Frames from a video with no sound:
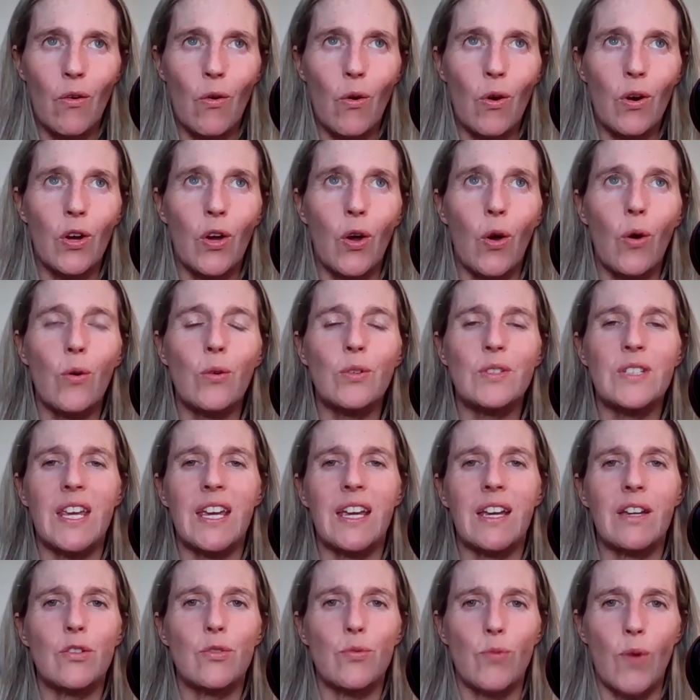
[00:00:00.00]
or go
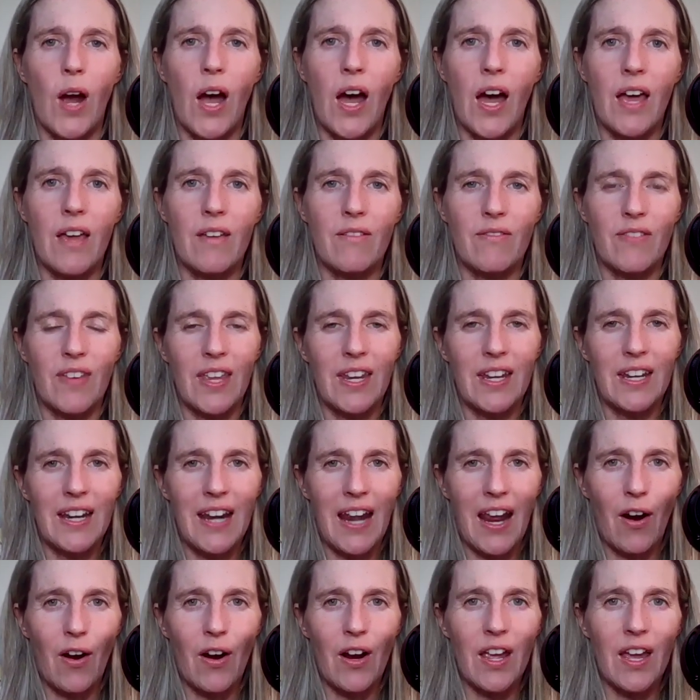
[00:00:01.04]
take a drive in
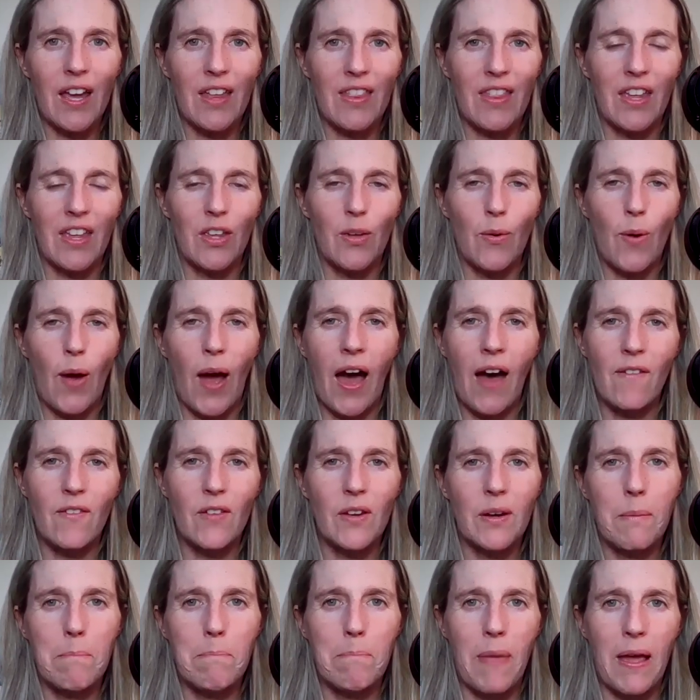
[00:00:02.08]
an area that you
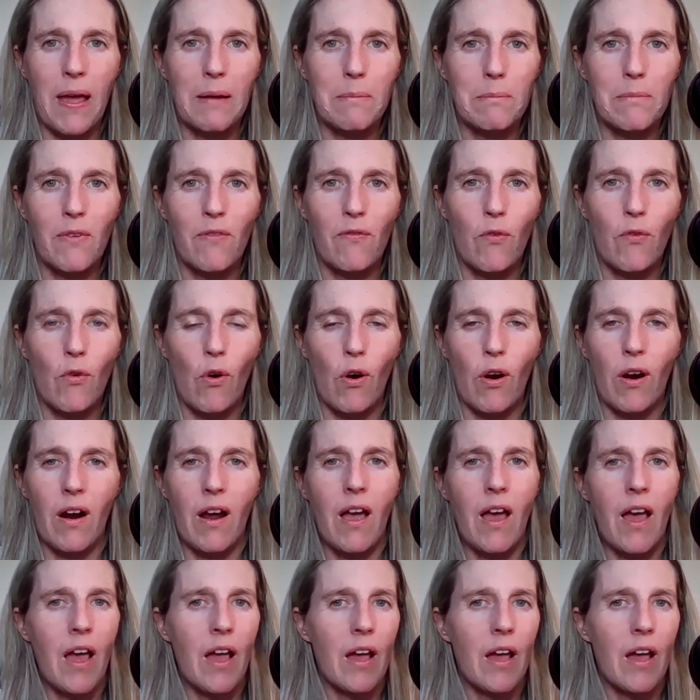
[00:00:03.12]
haven't been before.